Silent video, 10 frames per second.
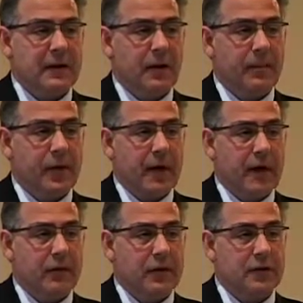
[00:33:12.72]
coming
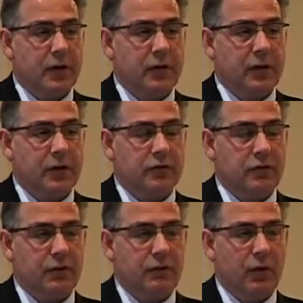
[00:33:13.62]
out of the Southern
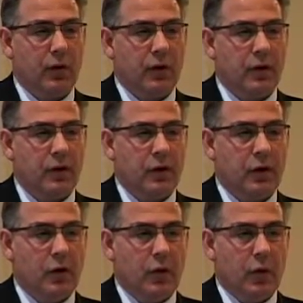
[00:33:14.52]
District of Florida,
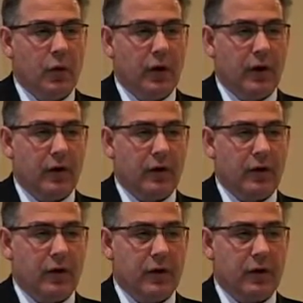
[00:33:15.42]
where
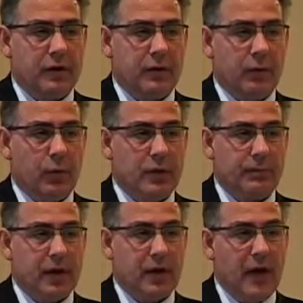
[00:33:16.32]
someone was
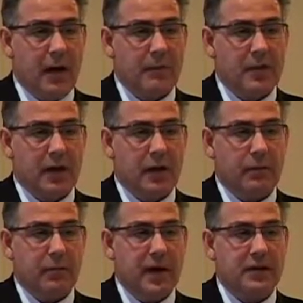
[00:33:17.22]
being
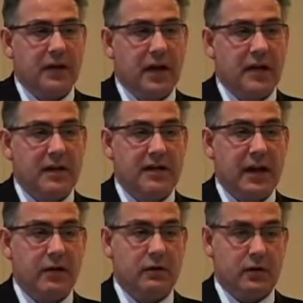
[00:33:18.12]
compensated based on
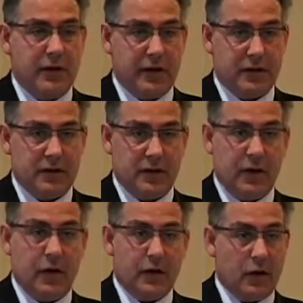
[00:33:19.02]
sales leads.
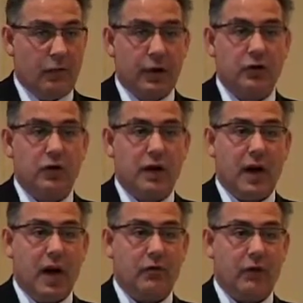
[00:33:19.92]
The original
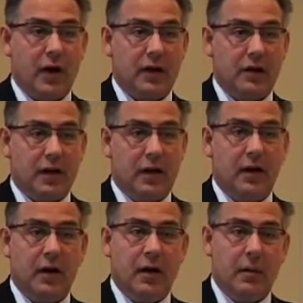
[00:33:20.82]
contract
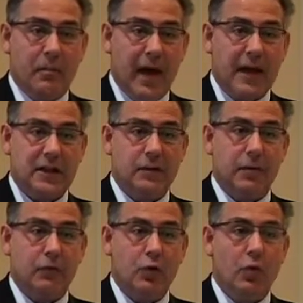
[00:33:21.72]
said
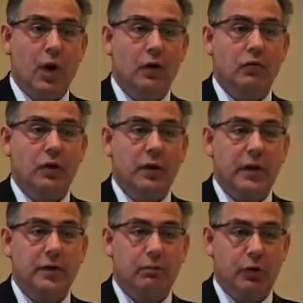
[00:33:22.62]
maximum 200
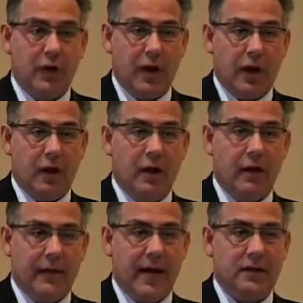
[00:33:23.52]
leads per day.
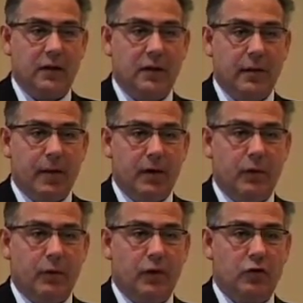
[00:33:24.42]
That's the
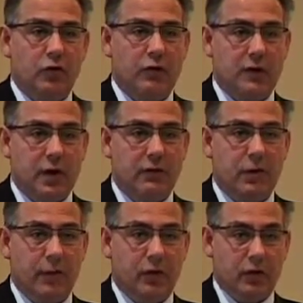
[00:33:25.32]
limit to which you receive
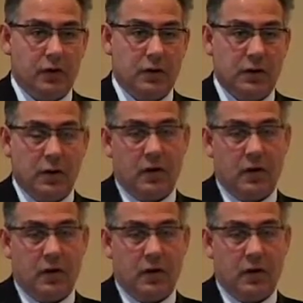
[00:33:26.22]
commissions.